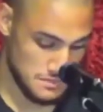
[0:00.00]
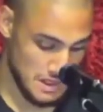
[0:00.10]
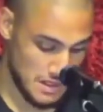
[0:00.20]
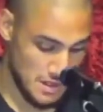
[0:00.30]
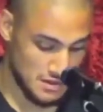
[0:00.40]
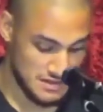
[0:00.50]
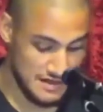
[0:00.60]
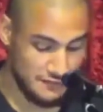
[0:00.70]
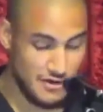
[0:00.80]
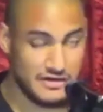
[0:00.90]
On some
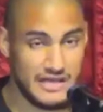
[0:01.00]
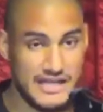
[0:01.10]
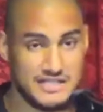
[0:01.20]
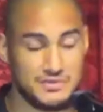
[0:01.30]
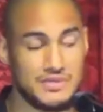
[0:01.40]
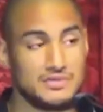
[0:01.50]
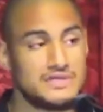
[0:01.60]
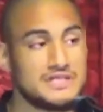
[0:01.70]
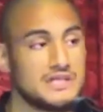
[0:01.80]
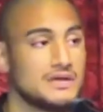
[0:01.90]
rare occasions, we do
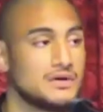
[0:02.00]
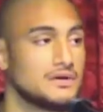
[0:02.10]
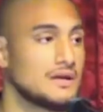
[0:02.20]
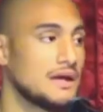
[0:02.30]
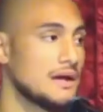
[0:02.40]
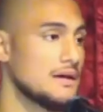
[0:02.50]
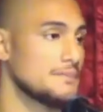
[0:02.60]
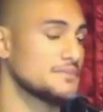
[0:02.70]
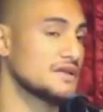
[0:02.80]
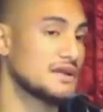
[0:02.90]
see God
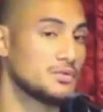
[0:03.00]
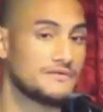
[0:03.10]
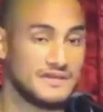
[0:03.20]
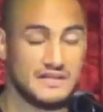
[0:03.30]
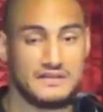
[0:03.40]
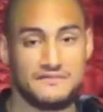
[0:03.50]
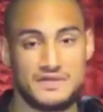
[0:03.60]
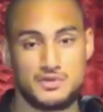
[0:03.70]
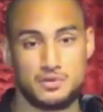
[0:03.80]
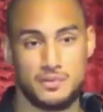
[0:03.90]
dealing with an
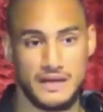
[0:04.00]
individual, but